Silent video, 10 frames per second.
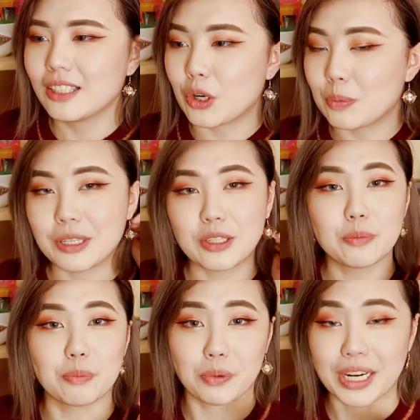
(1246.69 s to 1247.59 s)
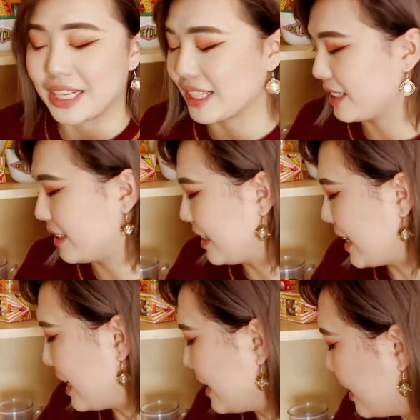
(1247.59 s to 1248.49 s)
hope they don't break.
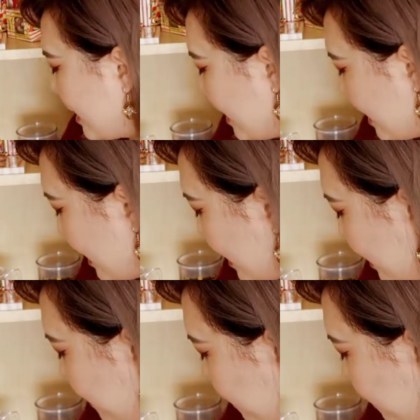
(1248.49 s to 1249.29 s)
And they are